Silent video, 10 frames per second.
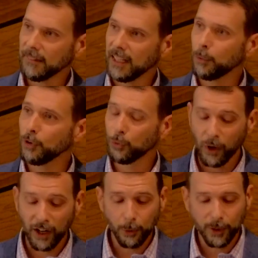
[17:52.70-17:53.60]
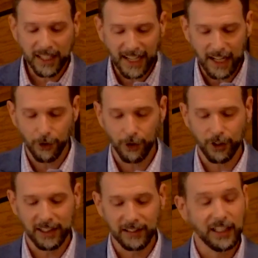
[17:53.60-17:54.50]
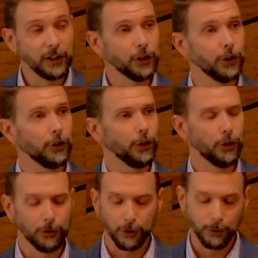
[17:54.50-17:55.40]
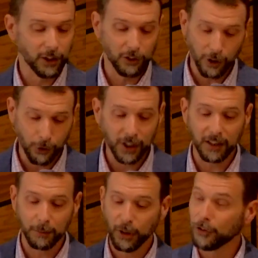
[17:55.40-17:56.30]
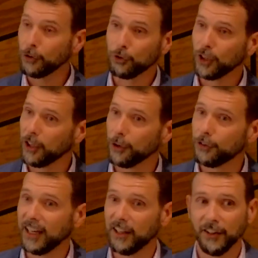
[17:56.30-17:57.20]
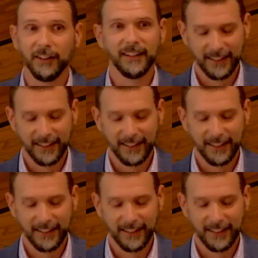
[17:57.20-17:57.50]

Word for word: It was where we gathered and lingered over rigatoni and pretzel jello salad.